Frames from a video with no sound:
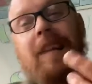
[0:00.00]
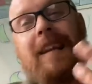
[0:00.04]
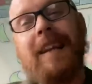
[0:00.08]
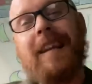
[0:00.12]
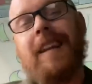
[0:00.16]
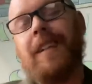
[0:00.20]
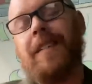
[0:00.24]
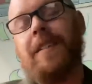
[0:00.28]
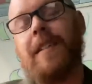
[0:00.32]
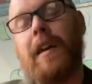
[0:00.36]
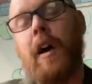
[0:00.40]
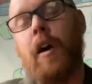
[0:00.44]

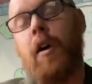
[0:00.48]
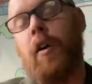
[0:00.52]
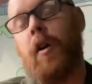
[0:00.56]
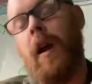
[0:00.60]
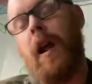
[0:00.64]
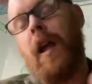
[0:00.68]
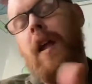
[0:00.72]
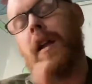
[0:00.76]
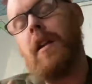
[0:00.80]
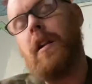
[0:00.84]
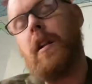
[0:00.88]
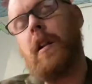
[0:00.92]
is our
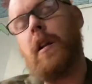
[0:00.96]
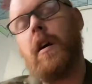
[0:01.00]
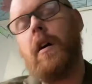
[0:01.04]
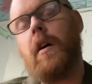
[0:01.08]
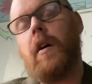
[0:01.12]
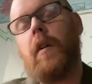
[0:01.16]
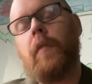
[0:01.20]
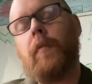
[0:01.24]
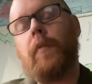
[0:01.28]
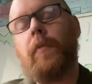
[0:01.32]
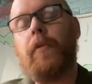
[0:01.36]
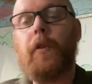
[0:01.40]
end
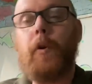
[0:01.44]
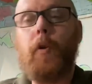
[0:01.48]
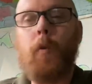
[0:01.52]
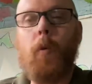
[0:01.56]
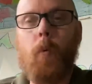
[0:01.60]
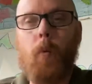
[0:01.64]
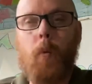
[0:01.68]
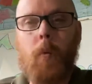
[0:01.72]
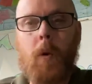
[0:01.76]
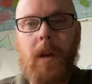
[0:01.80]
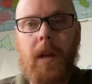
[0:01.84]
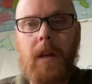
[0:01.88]
of the
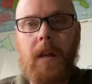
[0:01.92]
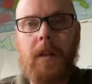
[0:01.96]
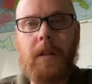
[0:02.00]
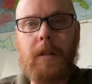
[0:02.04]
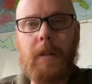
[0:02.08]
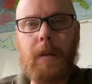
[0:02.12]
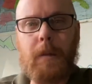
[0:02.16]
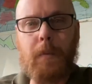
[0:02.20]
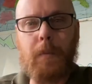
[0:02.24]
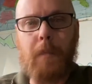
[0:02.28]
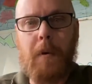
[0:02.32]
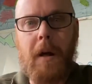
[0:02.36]
week
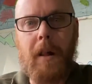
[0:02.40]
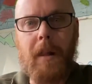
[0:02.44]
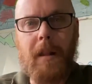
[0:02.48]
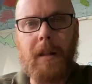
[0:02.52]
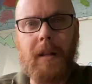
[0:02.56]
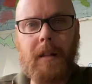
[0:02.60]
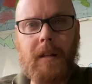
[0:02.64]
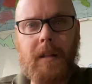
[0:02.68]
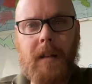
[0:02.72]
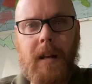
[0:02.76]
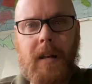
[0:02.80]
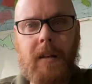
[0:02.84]

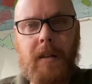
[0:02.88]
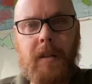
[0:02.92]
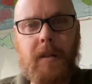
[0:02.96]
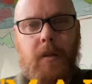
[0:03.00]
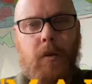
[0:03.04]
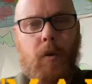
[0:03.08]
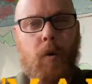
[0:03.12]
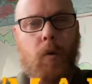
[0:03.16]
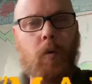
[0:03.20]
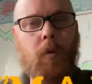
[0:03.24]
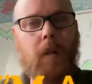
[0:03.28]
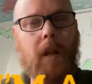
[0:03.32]
spelling test.
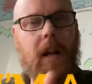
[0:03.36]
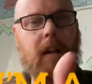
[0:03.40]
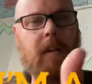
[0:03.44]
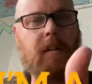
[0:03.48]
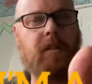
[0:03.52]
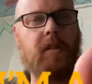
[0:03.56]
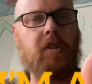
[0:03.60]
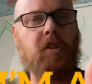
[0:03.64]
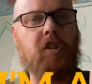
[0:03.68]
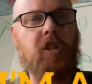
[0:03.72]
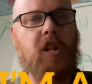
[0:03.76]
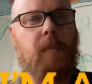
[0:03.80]
So ladies
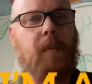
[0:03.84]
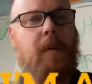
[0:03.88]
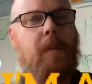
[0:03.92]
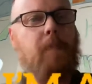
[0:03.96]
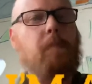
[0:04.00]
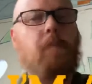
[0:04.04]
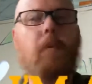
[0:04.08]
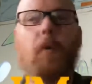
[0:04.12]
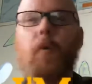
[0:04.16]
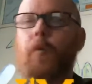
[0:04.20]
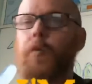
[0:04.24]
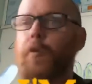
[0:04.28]
and gentlemen,
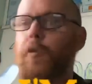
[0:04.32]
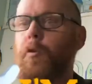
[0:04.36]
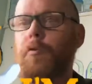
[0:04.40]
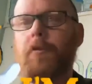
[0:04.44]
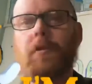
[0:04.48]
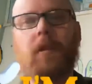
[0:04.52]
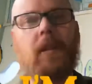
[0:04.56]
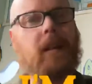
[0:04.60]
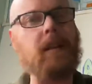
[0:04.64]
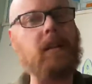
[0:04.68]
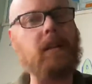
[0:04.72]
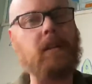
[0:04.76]
both those
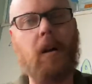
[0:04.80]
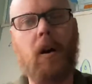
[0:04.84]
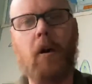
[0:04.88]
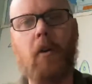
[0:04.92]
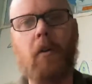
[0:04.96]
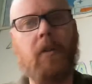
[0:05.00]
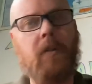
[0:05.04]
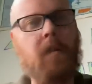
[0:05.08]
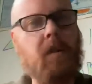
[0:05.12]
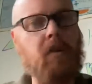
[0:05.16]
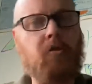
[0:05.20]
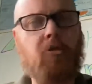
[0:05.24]
links are
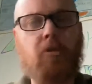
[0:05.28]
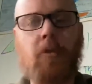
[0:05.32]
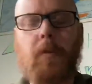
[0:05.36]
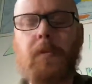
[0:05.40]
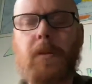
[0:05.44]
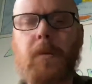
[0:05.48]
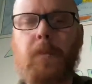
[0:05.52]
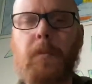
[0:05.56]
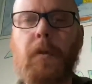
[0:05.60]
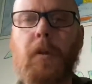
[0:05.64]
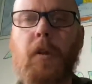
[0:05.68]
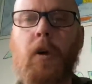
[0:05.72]
in the
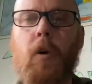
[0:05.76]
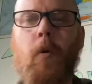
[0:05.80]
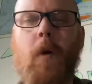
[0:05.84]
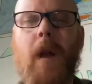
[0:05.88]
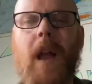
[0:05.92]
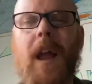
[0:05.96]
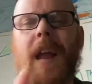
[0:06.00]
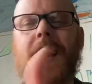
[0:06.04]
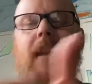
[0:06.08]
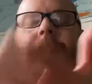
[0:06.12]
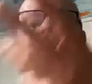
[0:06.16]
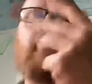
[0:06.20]
description below
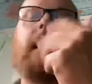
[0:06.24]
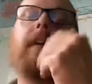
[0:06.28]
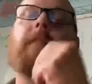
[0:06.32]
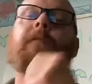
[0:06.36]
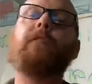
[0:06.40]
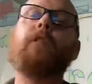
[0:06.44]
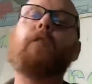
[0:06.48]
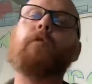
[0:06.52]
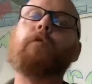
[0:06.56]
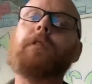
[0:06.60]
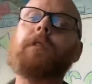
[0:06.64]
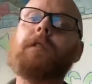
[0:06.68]
and I've
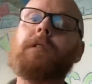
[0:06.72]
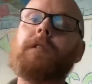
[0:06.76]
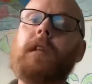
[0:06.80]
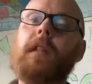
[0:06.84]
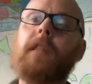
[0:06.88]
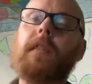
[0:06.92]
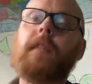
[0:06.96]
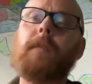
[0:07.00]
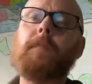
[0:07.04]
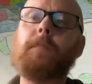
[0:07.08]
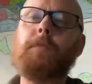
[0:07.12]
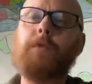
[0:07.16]
already
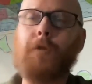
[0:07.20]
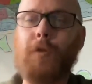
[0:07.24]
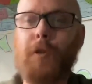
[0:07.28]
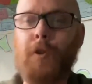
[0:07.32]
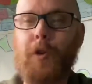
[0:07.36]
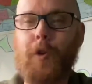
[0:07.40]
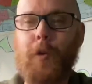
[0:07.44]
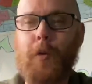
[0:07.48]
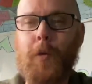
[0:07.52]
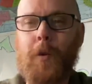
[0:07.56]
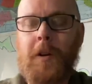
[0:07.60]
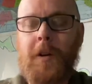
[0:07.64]
sent them to
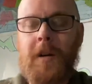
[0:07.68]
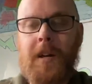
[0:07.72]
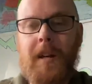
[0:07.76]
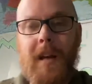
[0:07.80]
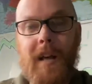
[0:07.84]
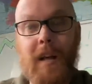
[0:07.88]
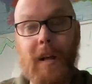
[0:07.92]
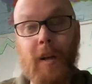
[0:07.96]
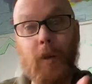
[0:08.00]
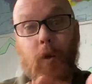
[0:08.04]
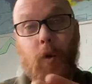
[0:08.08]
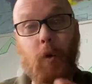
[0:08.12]
you
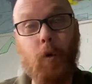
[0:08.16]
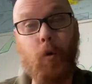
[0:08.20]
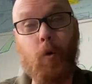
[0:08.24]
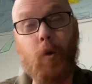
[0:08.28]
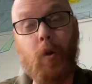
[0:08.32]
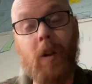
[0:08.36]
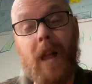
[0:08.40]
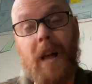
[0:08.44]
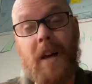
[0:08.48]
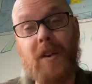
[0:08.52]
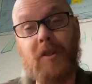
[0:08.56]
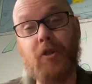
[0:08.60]
in Google
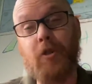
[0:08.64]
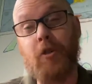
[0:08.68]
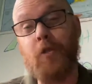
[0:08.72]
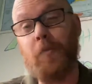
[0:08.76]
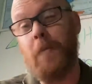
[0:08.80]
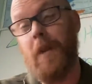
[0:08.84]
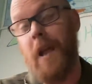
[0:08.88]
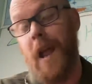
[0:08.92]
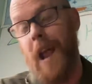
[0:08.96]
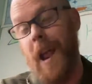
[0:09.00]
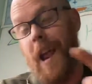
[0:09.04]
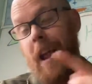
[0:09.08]

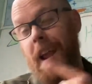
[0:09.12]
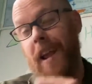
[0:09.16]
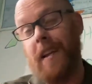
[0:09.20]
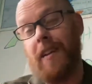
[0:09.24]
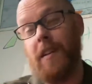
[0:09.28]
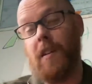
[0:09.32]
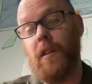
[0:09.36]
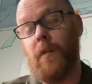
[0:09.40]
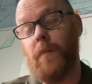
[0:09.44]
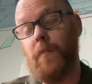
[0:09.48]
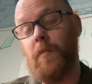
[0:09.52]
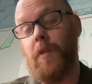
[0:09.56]
Classroom
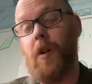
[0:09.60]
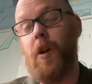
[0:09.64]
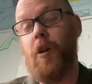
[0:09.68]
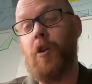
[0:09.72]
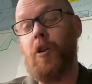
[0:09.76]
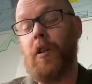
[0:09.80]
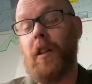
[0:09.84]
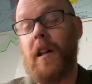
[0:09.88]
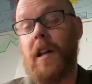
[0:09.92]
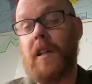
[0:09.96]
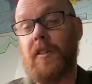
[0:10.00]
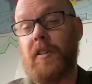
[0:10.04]
and on
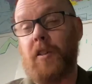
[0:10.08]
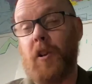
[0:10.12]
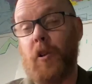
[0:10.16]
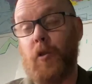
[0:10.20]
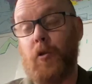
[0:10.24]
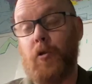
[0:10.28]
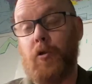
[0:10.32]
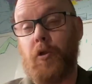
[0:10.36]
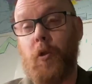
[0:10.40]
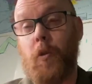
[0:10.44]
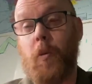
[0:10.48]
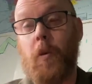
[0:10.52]
Class
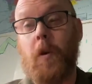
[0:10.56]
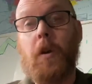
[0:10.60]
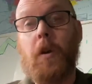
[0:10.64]
Dojo.